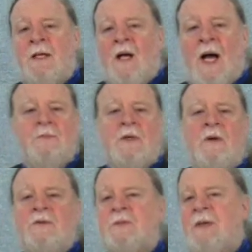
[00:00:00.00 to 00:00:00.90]
I'm your
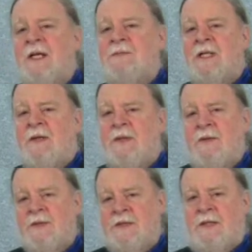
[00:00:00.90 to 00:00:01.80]
host. My name is Larry
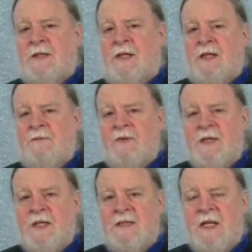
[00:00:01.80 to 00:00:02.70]
Erickson, and for the
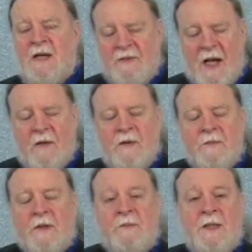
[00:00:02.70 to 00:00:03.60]
next half hour,
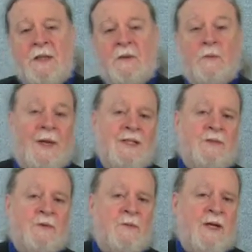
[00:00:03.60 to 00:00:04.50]
I'm going to be your
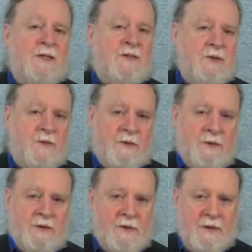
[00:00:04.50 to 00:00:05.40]
ranter and
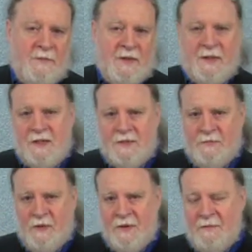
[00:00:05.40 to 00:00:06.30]
raconteur, talking about things
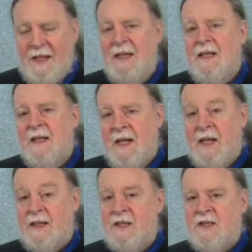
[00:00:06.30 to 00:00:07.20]
important to me
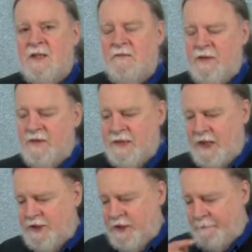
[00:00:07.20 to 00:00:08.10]
I think deserve your
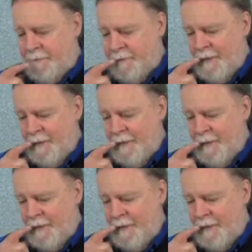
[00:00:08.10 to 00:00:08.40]
attention.